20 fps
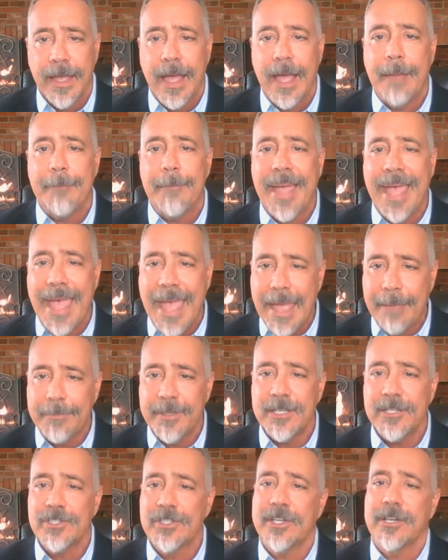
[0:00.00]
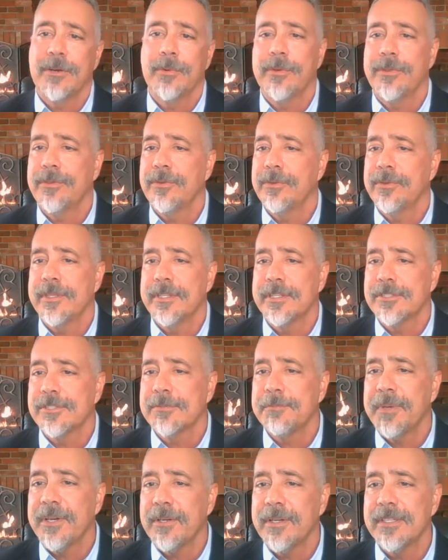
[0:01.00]
I'm happy to share with you the
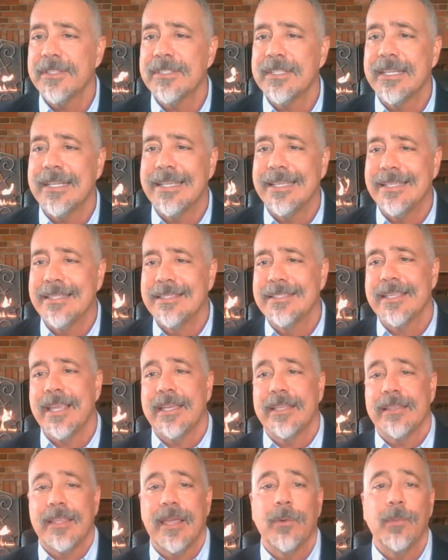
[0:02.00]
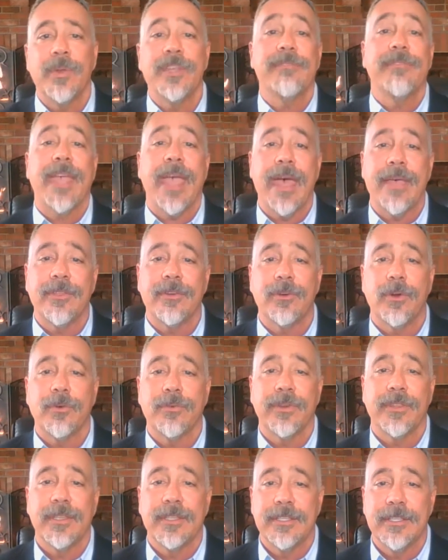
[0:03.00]
experience and insight that we've gathered
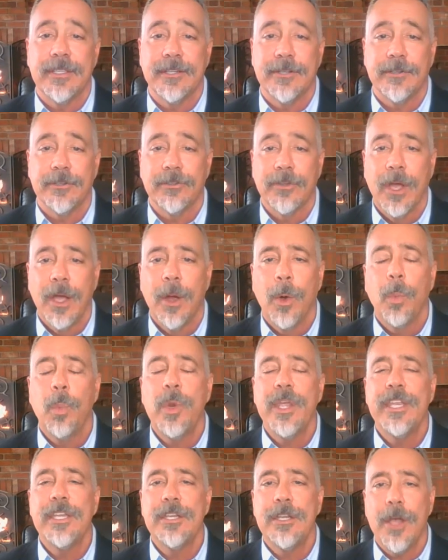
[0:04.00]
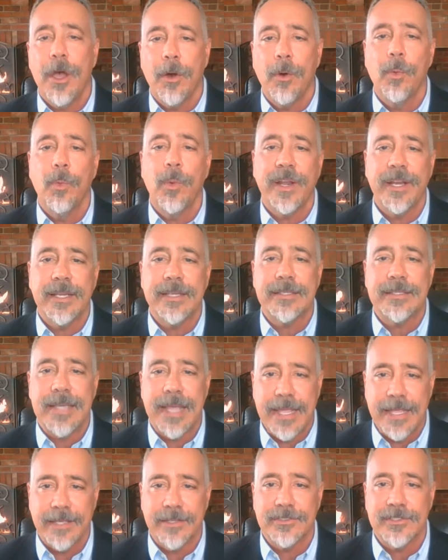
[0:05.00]
over the years. We know what it
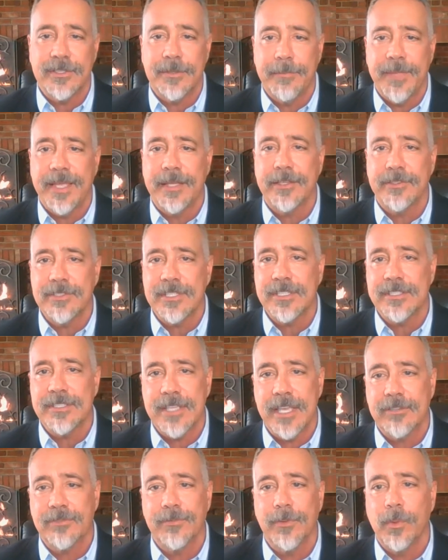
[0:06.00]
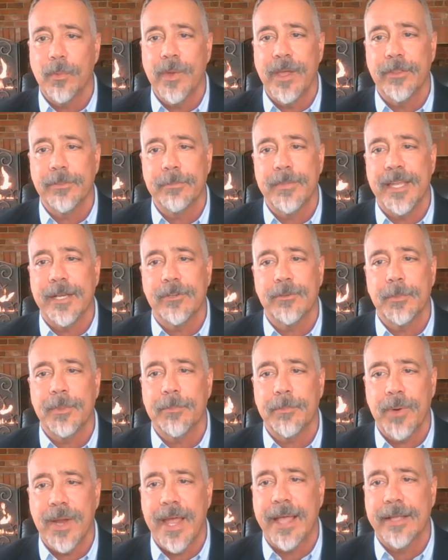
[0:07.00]
takes to make a successful wealth
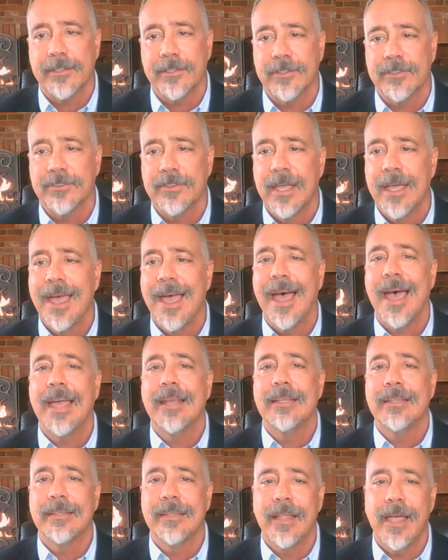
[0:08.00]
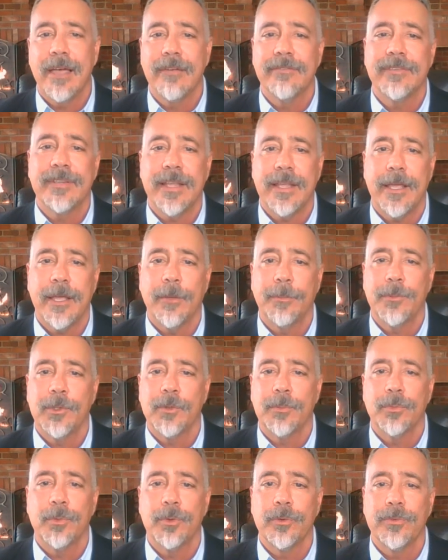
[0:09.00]
management practice. I'd love to help
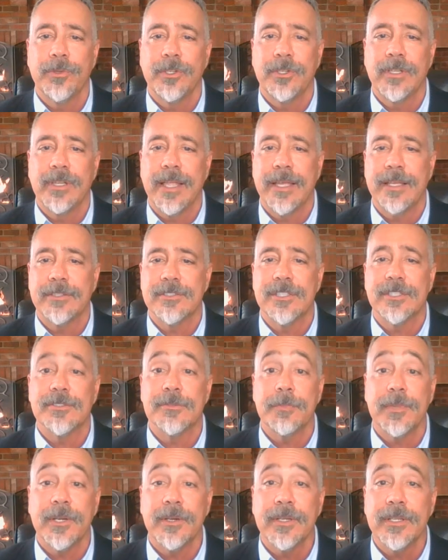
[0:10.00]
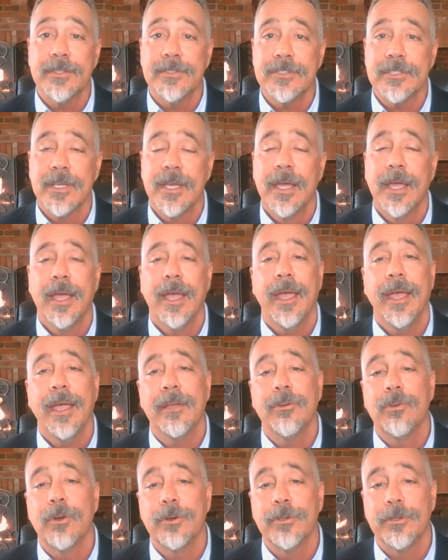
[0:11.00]
you improve your client's experience
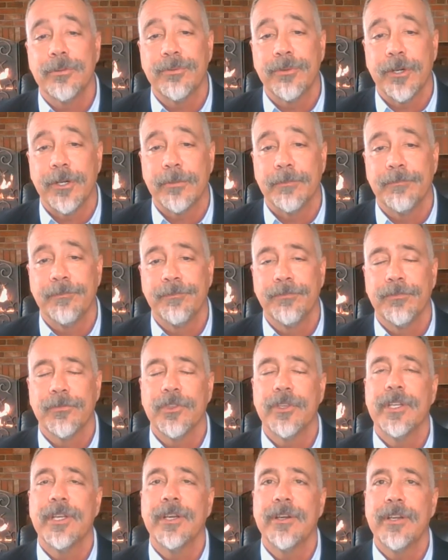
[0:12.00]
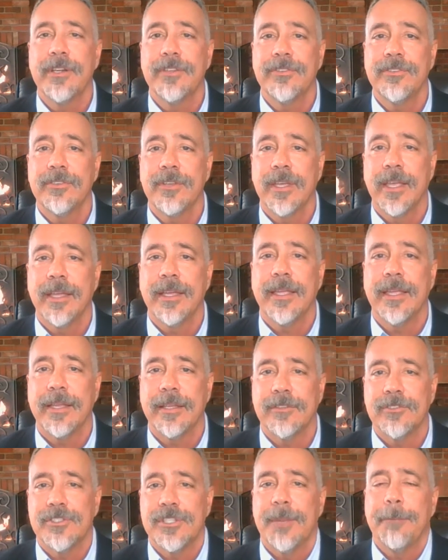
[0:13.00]
and grow your firm. So here it is
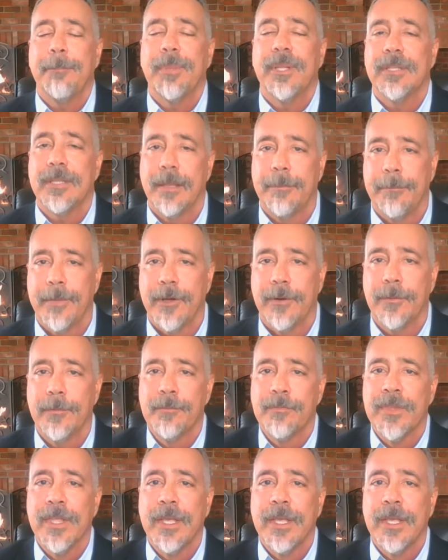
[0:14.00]
again, Jim Palumbo,